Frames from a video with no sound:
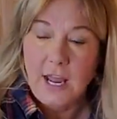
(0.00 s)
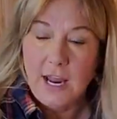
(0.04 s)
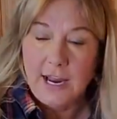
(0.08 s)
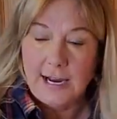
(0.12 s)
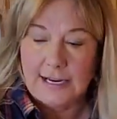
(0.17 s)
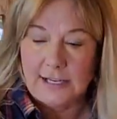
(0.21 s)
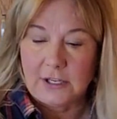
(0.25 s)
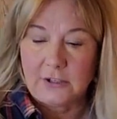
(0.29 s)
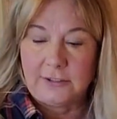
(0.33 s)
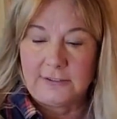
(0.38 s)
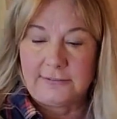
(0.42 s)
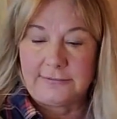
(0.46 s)
I
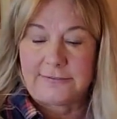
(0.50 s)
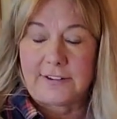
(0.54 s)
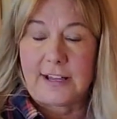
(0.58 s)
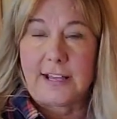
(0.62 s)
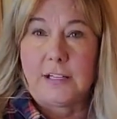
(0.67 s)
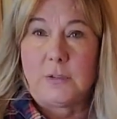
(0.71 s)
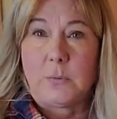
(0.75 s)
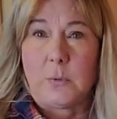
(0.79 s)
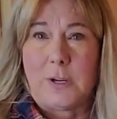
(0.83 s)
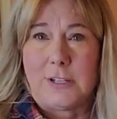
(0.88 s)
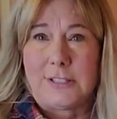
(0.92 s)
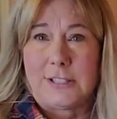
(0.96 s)
couldn't find
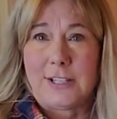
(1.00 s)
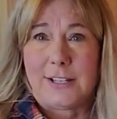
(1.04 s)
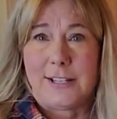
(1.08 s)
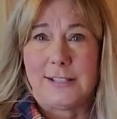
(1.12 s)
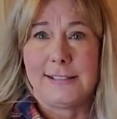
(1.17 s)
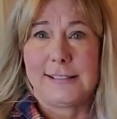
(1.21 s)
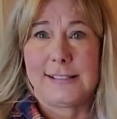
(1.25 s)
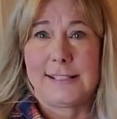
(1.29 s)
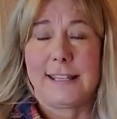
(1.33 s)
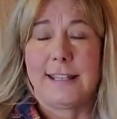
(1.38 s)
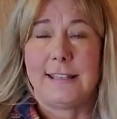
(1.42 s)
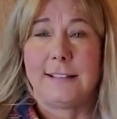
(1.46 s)
wonton
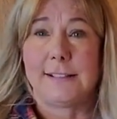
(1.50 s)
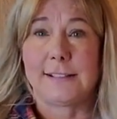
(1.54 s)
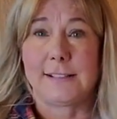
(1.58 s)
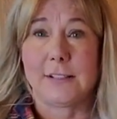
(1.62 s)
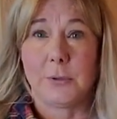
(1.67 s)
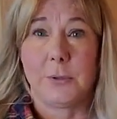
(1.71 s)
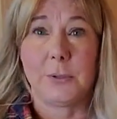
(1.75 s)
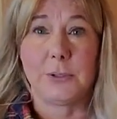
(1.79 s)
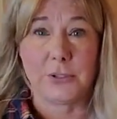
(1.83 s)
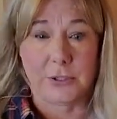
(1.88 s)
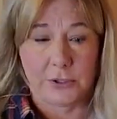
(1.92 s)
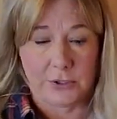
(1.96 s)
skins.
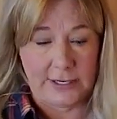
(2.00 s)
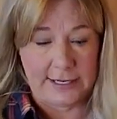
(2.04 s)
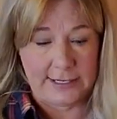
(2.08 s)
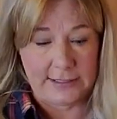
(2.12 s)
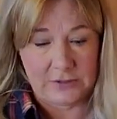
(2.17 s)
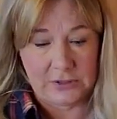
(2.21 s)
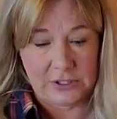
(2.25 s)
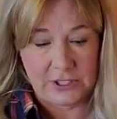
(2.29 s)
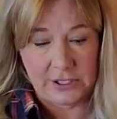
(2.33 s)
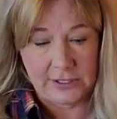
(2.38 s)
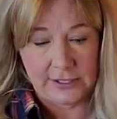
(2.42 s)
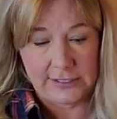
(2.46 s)
Those are
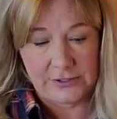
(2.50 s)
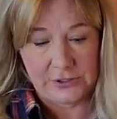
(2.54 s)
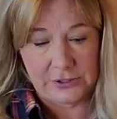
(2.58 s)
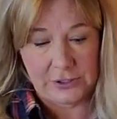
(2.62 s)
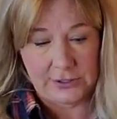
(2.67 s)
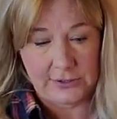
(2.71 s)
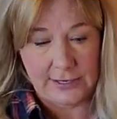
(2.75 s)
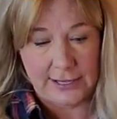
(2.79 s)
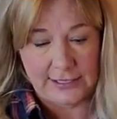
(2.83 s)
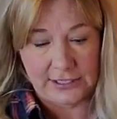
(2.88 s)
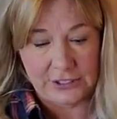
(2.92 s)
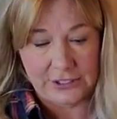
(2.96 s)
easier because you don't
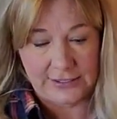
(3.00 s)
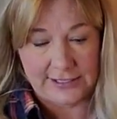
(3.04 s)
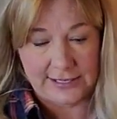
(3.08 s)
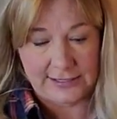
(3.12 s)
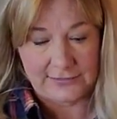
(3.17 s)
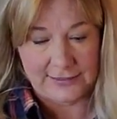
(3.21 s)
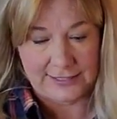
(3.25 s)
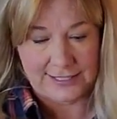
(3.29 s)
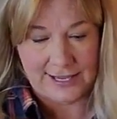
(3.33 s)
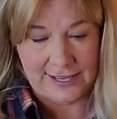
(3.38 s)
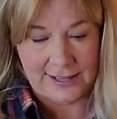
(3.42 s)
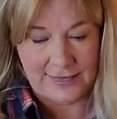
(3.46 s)
actually have
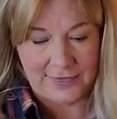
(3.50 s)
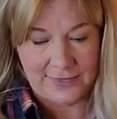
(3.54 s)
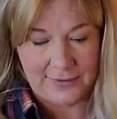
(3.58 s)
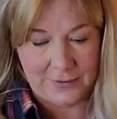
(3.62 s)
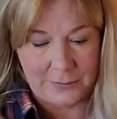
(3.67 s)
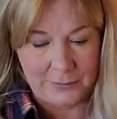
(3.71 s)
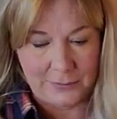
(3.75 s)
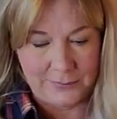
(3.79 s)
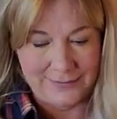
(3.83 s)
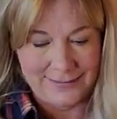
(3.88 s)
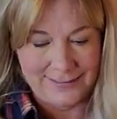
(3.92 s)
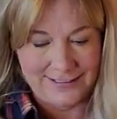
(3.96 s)
to cut
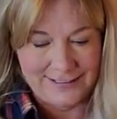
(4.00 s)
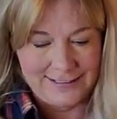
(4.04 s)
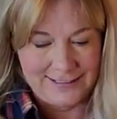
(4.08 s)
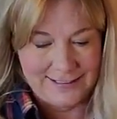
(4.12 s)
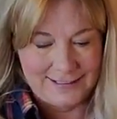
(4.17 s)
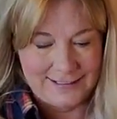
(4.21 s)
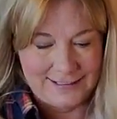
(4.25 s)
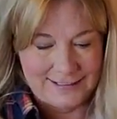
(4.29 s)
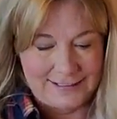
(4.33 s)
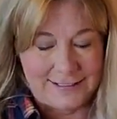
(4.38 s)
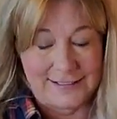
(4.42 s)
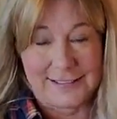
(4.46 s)
them
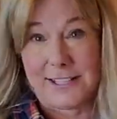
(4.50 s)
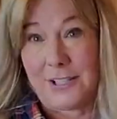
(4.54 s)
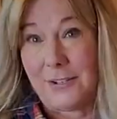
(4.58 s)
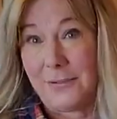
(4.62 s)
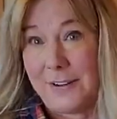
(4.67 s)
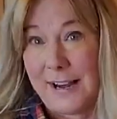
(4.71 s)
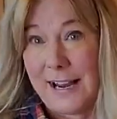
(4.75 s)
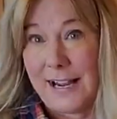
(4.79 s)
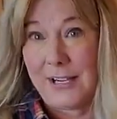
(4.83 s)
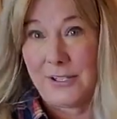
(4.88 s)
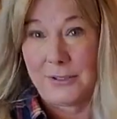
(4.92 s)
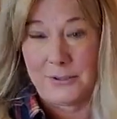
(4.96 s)
because they're
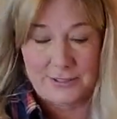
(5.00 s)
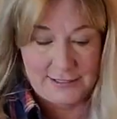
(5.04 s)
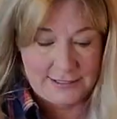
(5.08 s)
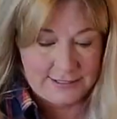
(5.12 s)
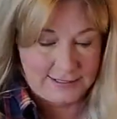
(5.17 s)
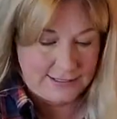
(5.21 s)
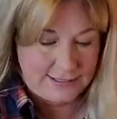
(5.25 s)
round.